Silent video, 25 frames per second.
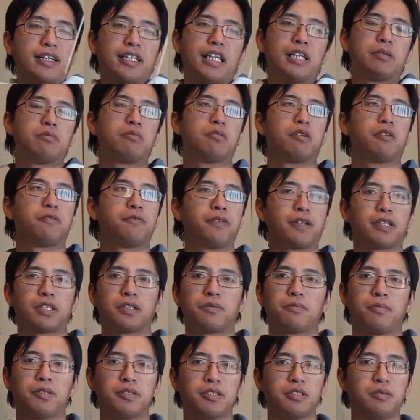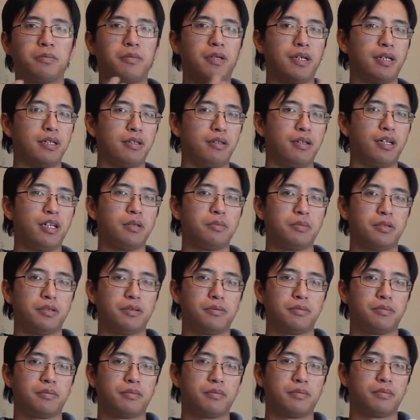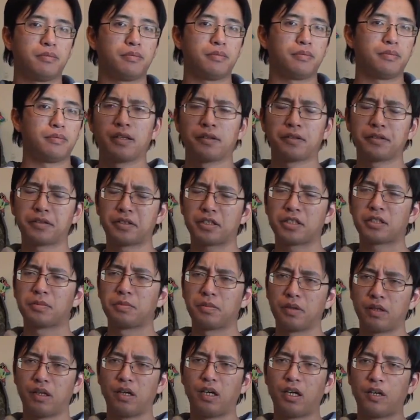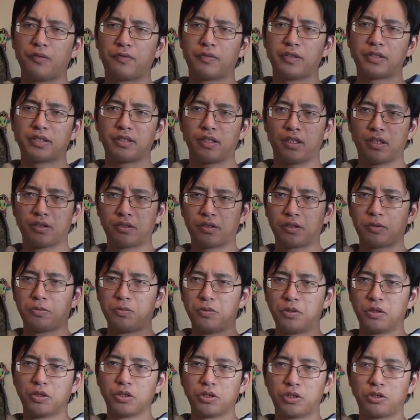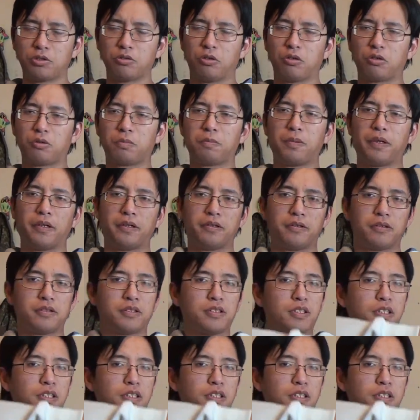and that will affect the rest of my alignment. This is more obvious on the really short bow.